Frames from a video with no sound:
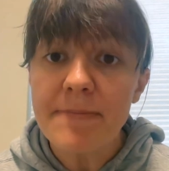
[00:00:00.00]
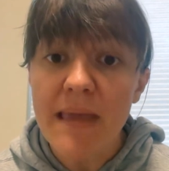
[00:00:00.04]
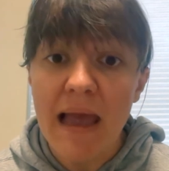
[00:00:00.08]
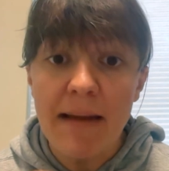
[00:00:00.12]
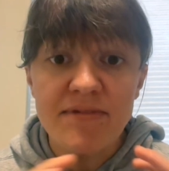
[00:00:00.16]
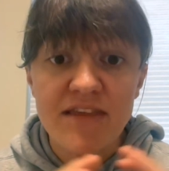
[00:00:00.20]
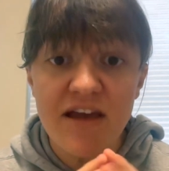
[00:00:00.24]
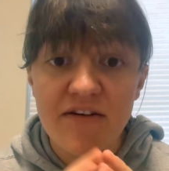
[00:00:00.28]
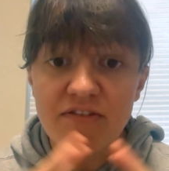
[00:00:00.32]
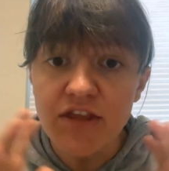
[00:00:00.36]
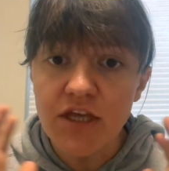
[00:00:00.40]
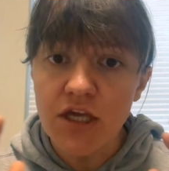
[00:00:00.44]

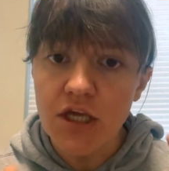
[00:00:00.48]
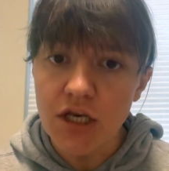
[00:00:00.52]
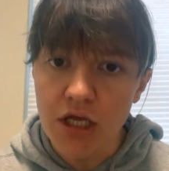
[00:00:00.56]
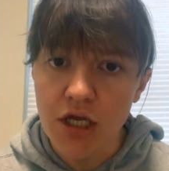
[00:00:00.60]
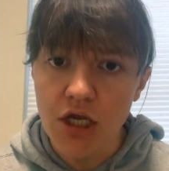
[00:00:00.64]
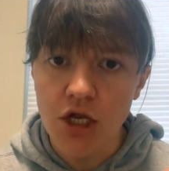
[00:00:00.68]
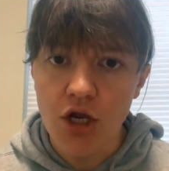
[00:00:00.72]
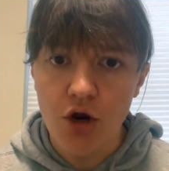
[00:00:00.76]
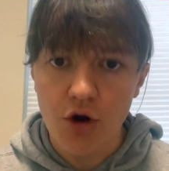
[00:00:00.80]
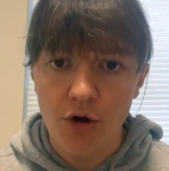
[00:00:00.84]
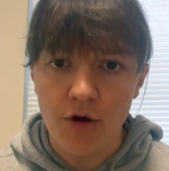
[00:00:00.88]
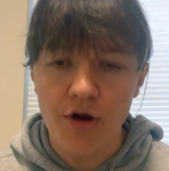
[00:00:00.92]
I'm definitely going to
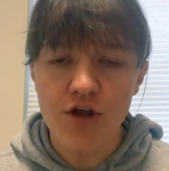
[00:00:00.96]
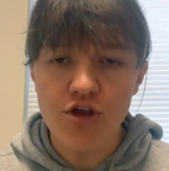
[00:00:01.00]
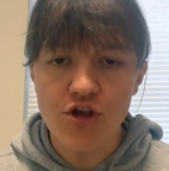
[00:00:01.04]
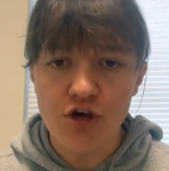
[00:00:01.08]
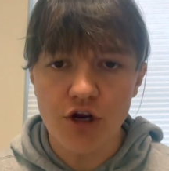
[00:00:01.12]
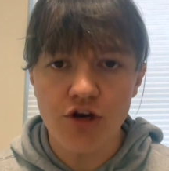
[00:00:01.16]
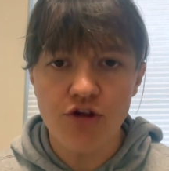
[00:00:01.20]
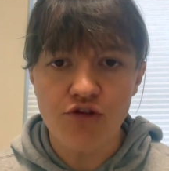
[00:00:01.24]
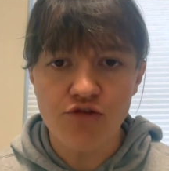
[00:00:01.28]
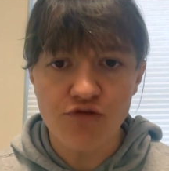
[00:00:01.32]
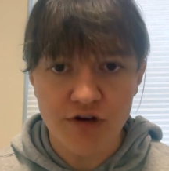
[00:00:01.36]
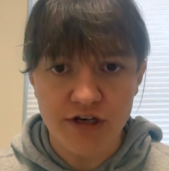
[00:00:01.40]
encourage
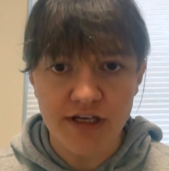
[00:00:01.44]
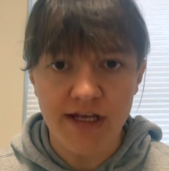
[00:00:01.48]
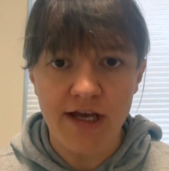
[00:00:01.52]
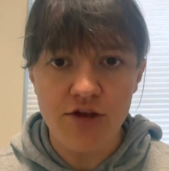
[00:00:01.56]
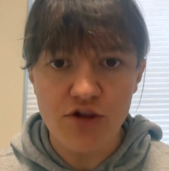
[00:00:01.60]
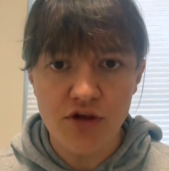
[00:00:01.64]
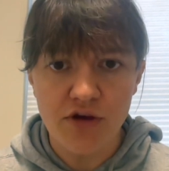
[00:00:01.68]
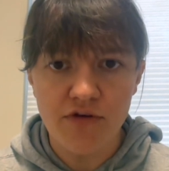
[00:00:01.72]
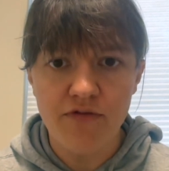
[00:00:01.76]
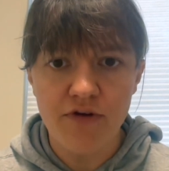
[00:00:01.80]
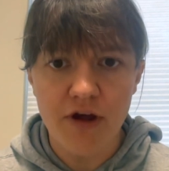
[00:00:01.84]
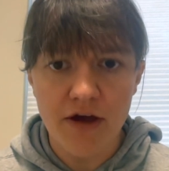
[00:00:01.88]
on a
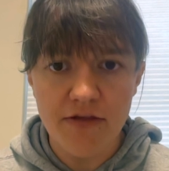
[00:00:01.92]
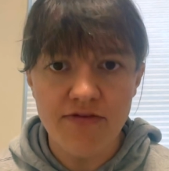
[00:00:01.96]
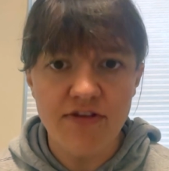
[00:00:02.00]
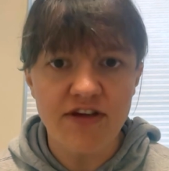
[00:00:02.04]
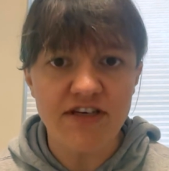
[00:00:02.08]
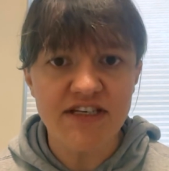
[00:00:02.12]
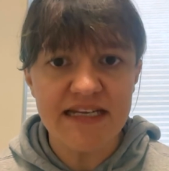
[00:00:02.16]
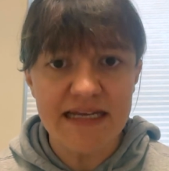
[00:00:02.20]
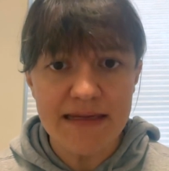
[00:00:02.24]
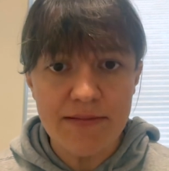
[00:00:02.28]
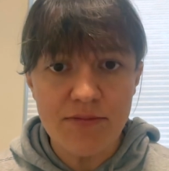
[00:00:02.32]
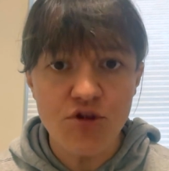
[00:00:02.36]
strategic front
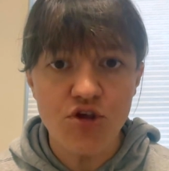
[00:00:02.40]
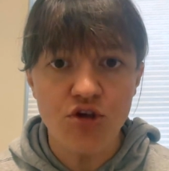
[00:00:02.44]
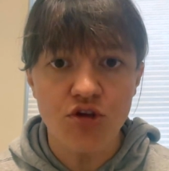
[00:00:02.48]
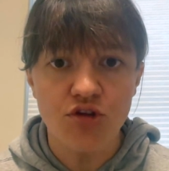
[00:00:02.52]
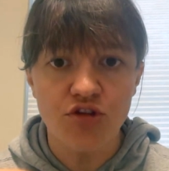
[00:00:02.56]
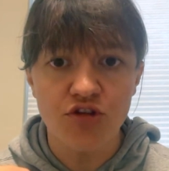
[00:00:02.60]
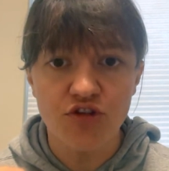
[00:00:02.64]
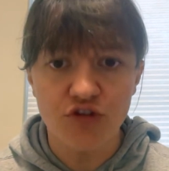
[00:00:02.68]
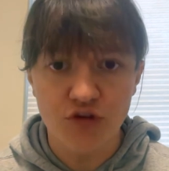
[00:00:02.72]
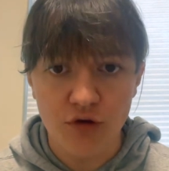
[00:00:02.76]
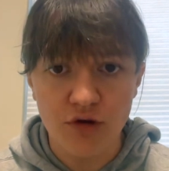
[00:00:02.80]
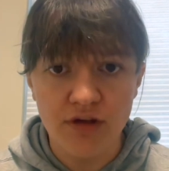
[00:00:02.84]
that teams
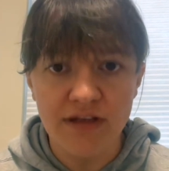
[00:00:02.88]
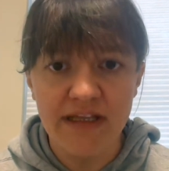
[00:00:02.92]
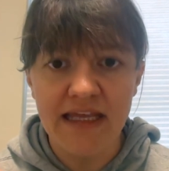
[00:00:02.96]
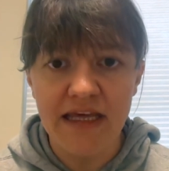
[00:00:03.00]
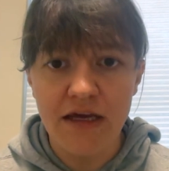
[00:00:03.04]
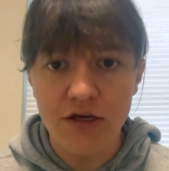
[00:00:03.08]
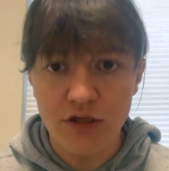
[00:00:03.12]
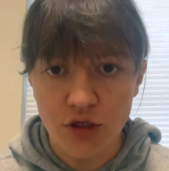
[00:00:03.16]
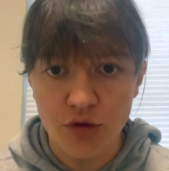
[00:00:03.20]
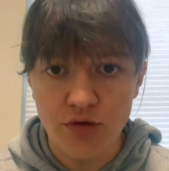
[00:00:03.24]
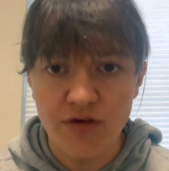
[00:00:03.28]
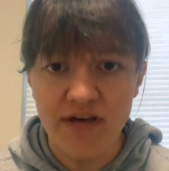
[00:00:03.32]
should
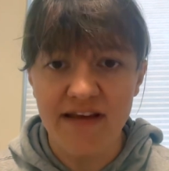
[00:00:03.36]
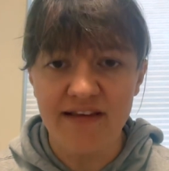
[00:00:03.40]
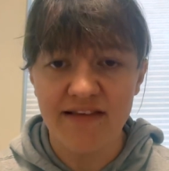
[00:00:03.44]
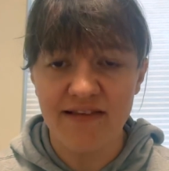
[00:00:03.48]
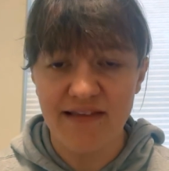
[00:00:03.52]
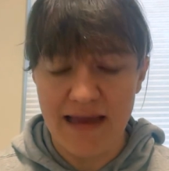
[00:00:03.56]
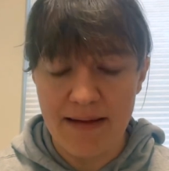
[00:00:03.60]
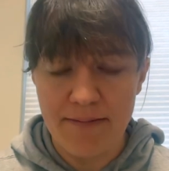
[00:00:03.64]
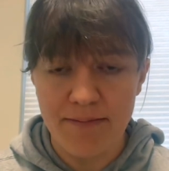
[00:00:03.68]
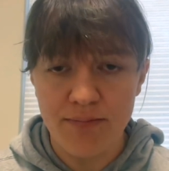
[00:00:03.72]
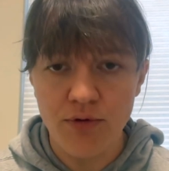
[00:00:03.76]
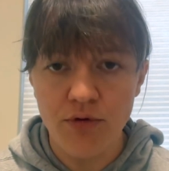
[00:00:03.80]
certainly include
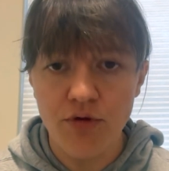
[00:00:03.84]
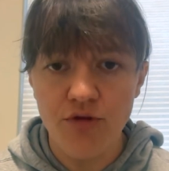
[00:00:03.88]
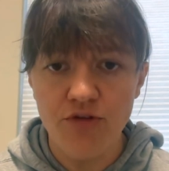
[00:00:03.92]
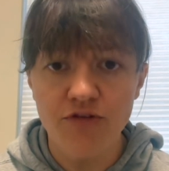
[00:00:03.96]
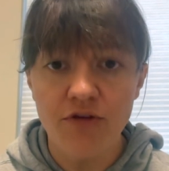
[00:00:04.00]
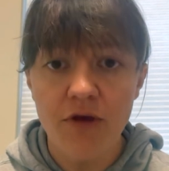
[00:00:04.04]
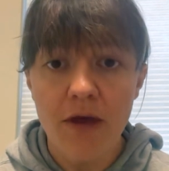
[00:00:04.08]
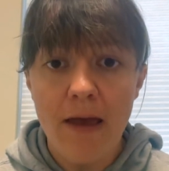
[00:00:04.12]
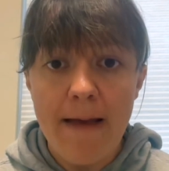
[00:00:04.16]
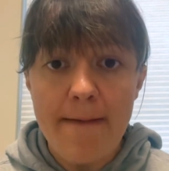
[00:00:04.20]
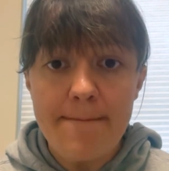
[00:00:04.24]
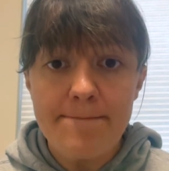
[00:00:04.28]

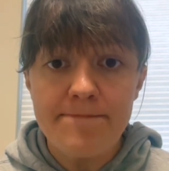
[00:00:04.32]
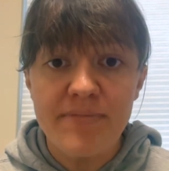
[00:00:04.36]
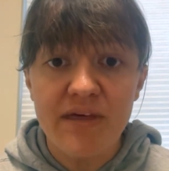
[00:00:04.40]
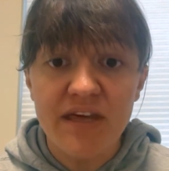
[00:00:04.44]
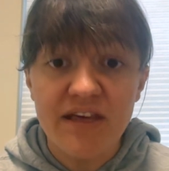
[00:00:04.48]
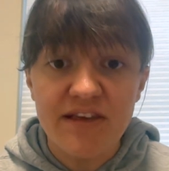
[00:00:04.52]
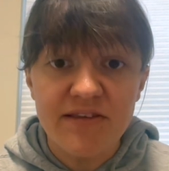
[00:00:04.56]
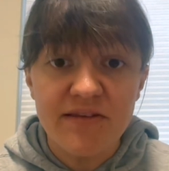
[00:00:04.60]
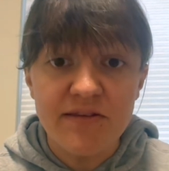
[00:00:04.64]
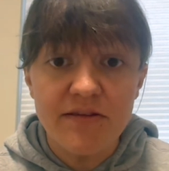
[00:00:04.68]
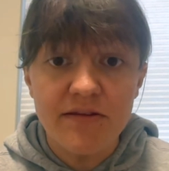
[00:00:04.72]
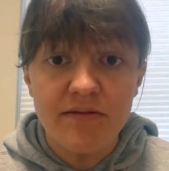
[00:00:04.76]
examples
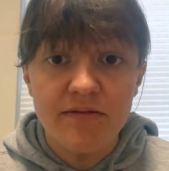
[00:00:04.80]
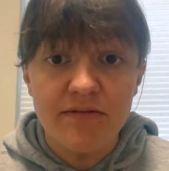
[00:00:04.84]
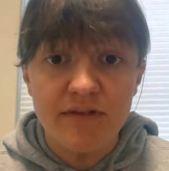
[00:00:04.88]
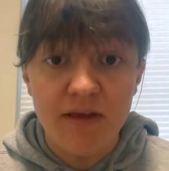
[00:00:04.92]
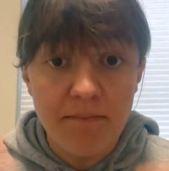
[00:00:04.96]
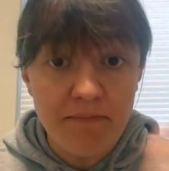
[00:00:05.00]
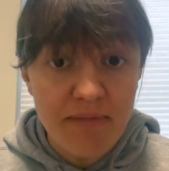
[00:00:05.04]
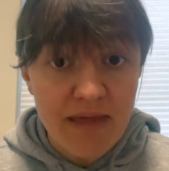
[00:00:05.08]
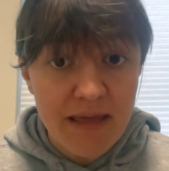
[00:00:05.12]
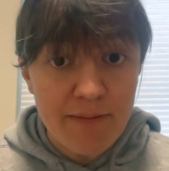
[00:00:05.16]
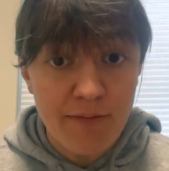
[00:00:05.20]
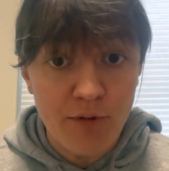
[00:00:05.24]
because
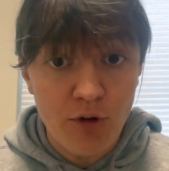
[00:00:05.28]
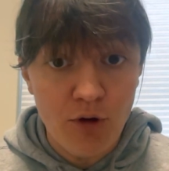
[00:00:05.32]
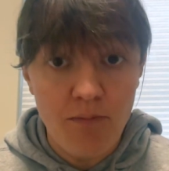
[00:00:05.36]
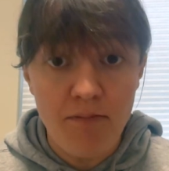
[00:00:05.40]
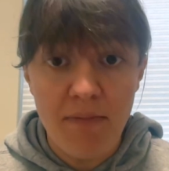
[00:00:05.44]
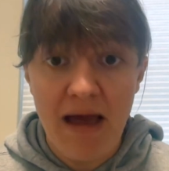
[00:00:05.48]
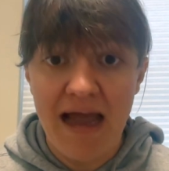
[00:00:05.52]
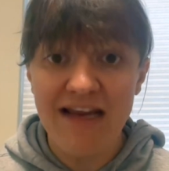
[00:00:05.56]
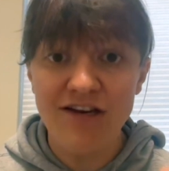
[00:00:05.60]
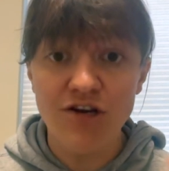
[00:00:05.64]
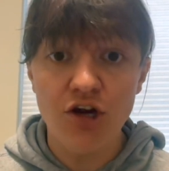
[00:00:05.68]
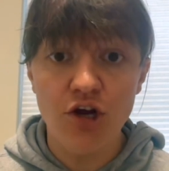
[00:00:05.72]
some people
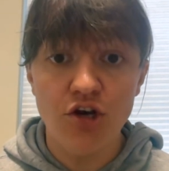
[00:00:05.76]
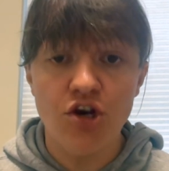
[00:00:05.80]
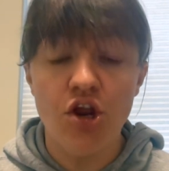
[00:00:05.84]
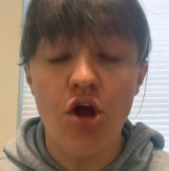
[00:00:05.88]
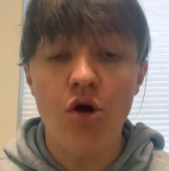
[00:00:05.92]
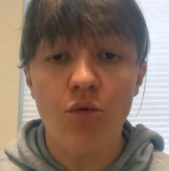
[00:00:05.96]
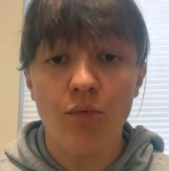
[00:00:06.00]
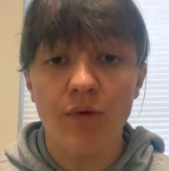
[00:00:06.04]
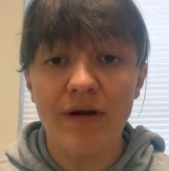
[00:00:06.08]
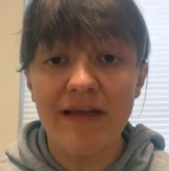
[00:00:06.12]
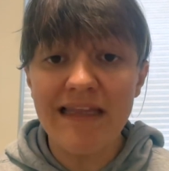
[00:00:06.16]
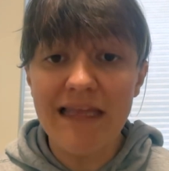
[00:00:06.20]
might not
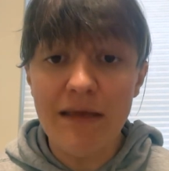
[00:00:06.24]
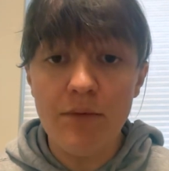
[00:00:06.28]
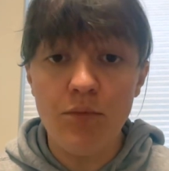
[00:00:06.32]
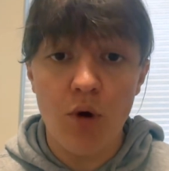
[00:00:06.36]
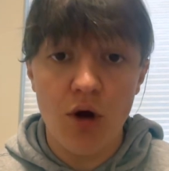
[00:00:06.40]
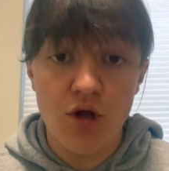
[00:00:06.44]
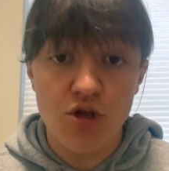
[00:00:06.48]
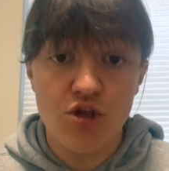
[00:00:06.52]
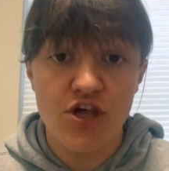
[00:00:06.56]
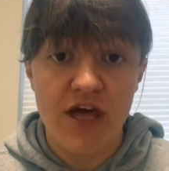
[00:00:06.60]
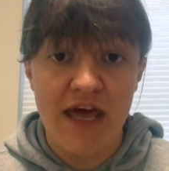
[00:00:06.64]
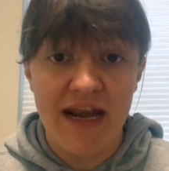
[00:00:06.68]
know really
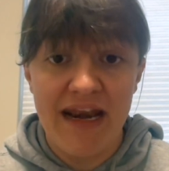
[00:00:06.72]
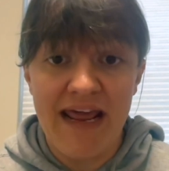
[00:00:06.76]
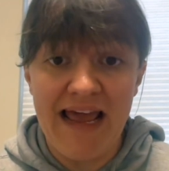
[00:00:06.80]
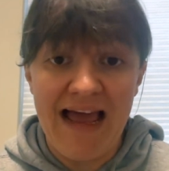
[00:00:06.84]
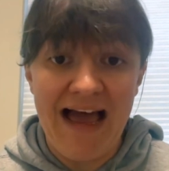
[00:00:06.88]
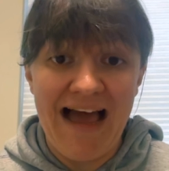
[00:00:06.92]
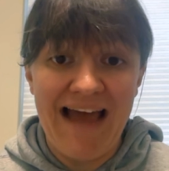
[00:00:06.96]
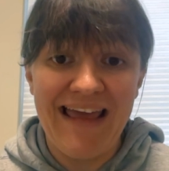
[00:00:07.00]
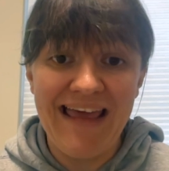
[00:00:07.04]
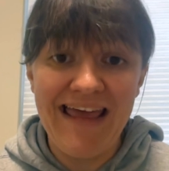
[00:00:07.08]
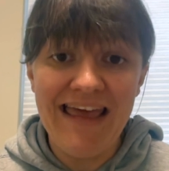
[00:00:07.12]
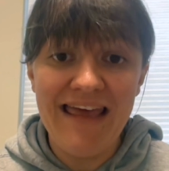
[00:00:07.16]
what Gen
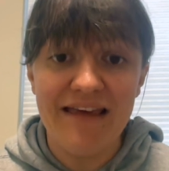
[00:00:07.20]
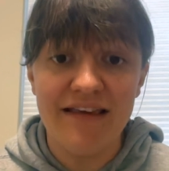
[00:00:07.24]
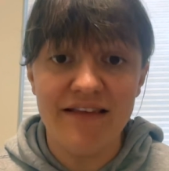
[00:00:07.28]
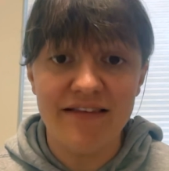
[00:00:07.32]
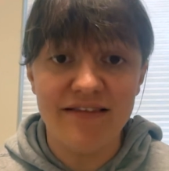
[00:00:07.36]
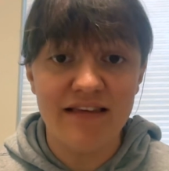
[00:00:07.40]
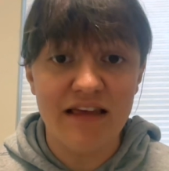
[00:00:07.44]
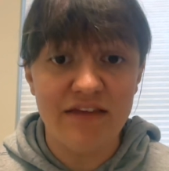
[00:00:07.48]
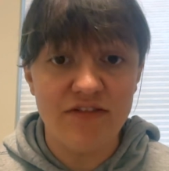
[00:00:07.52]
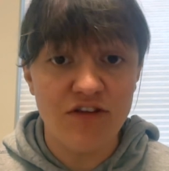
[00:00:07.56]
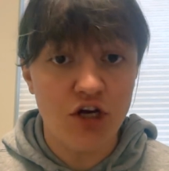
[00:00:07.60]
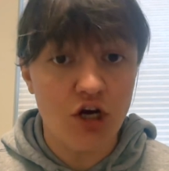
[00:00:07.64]
AI
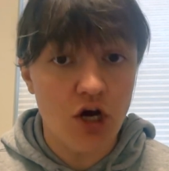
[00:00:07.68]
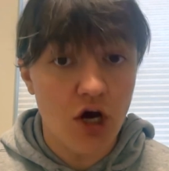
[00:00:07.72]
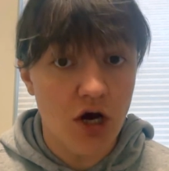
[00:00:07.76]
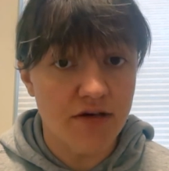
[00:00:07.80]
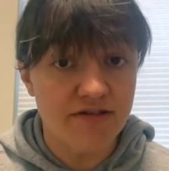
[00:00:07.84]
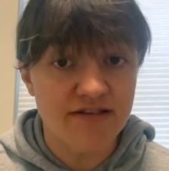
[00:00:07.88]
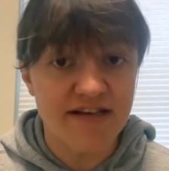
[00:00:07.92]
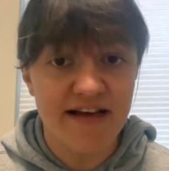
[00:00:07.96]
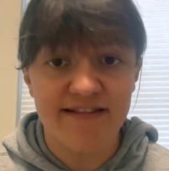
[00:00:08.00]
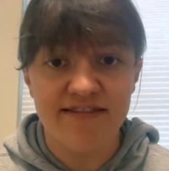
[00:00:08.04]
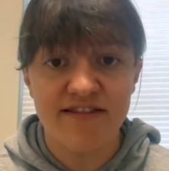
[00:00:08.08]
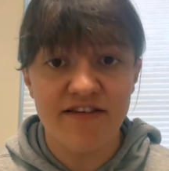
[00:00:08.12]
is in the
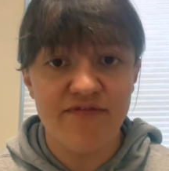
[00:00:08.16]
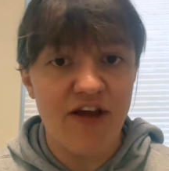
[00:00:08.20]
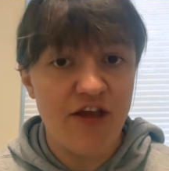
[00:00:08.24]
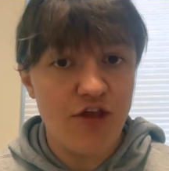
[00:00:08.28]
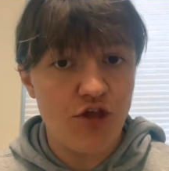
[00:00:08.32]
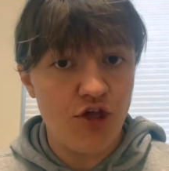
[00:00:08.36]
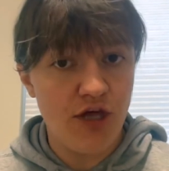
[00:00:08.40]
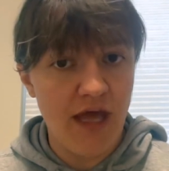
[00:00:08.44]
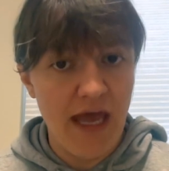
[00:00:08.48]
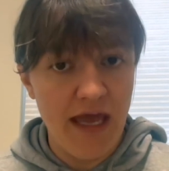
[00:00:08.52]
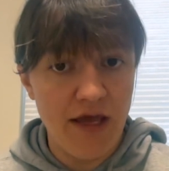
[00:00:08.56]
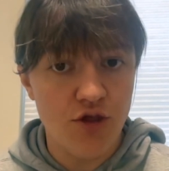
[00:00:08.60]
context of
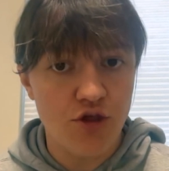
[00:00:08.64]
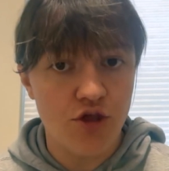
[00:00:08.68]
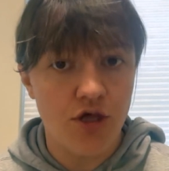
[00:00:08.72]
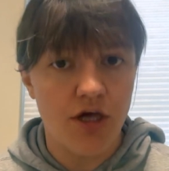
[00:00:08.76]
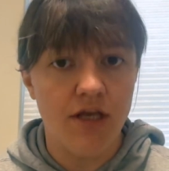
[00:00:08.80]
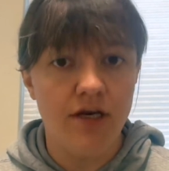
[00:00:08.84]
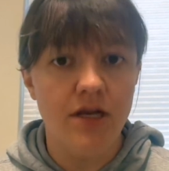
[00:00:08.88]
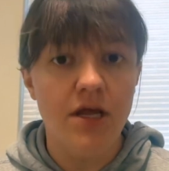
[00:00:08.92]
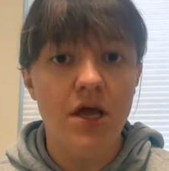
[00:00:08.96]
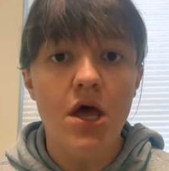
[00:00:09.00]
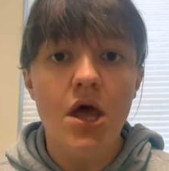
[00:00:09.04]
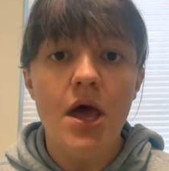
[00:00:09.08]

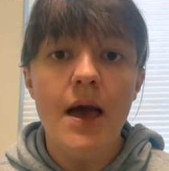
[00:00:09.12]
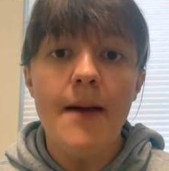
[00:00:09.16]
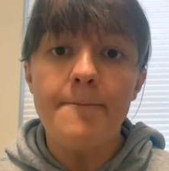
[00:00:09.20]
education,